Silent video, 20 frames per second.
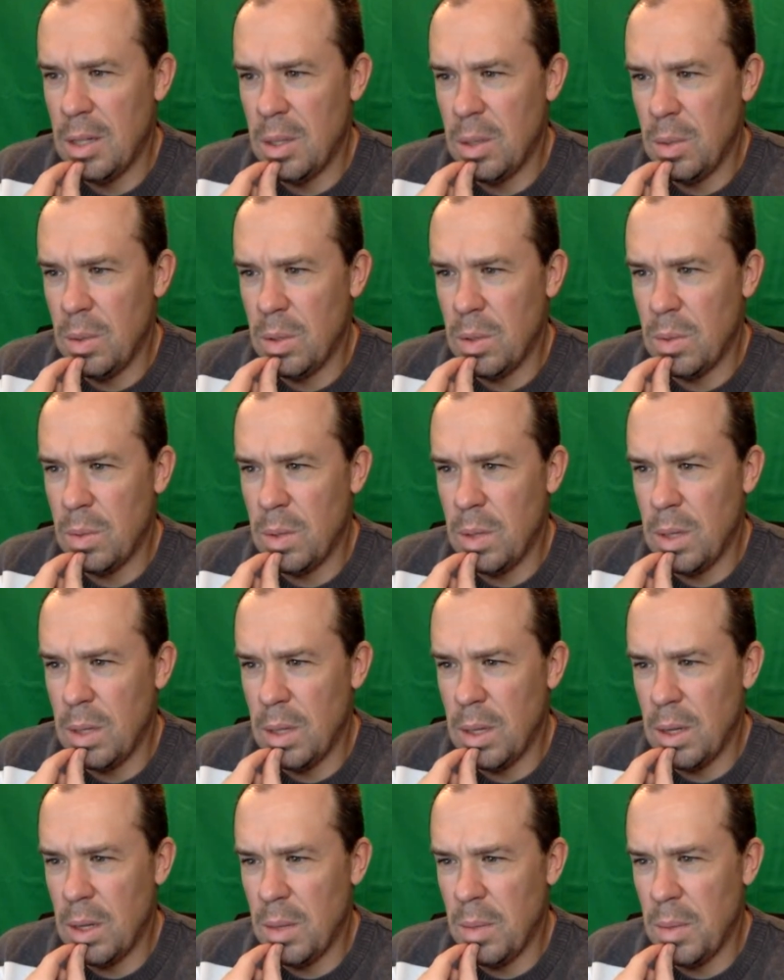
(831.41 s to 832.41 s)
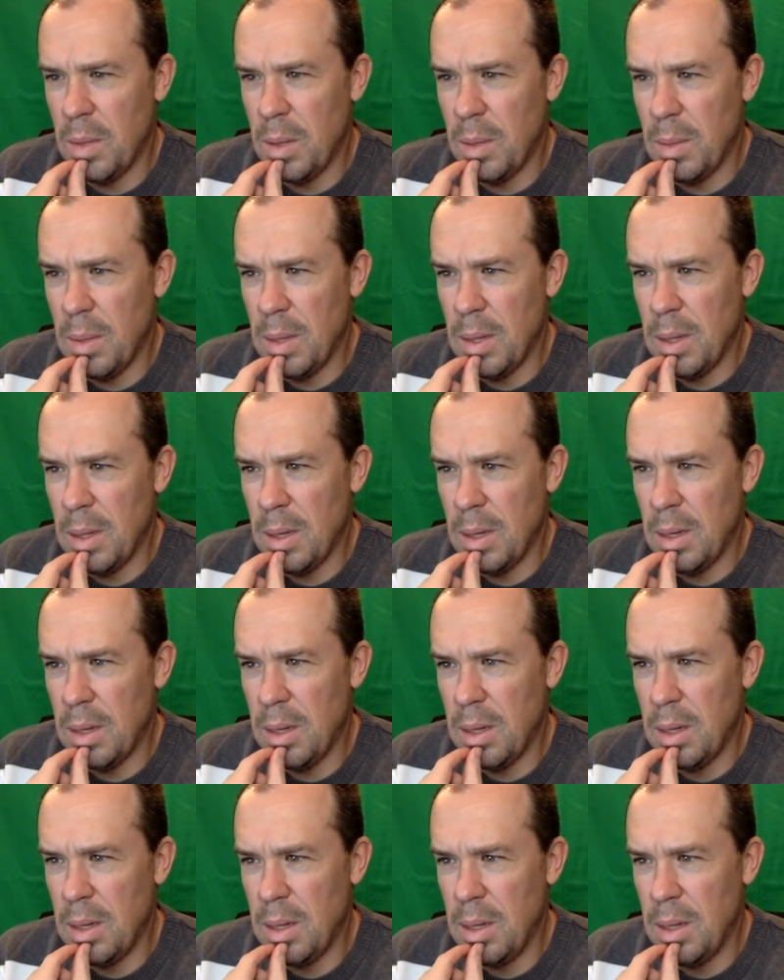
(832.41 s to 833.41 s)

So what's one thing on my mind?